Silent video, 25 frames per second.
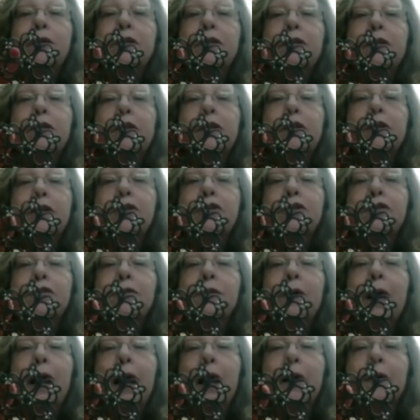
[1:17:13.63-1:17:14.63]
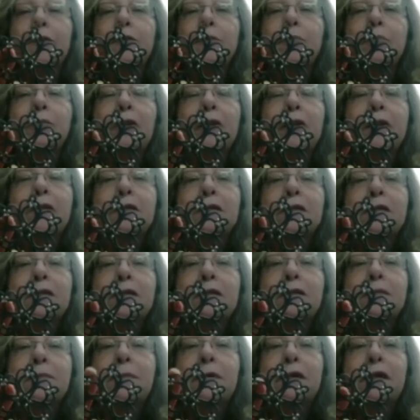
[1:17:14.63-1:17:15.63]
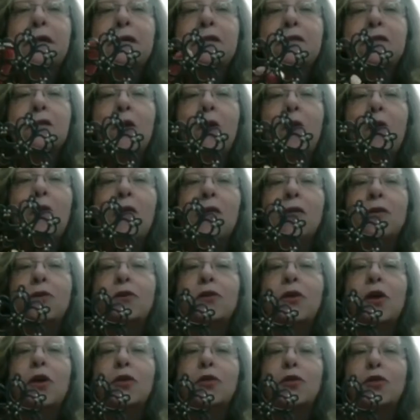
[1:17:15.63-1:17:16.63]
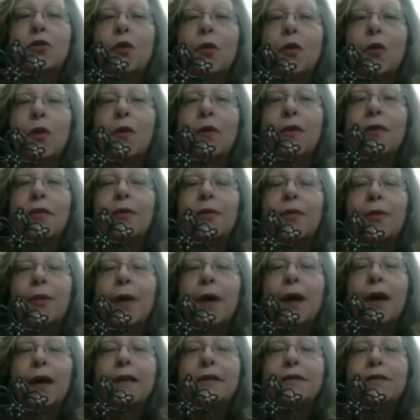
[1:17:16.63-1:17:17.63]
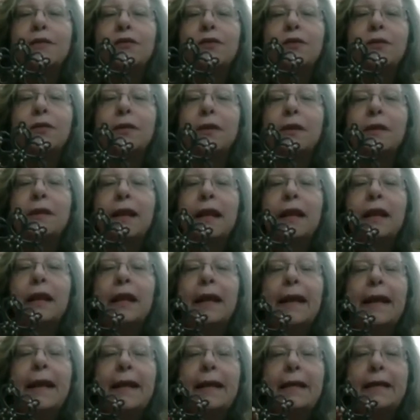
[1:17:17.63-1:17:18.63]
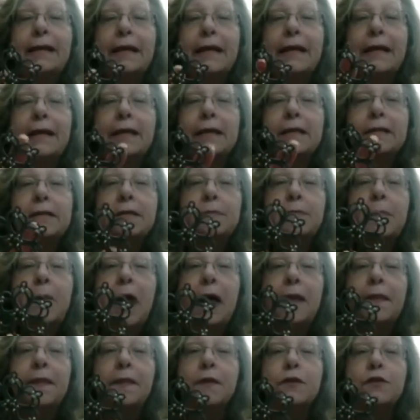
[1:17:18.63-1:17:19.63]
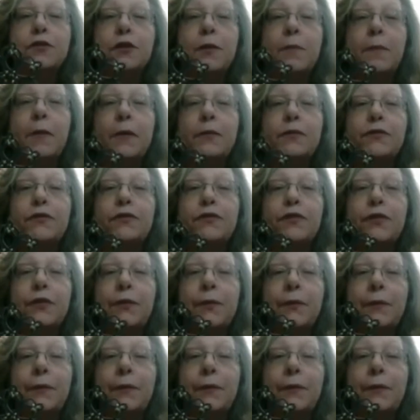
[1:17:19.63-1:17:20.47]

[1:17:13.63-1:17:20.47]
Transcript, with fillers: to teach you how to place these beads on your thread so that they land in the spot they're supposed to.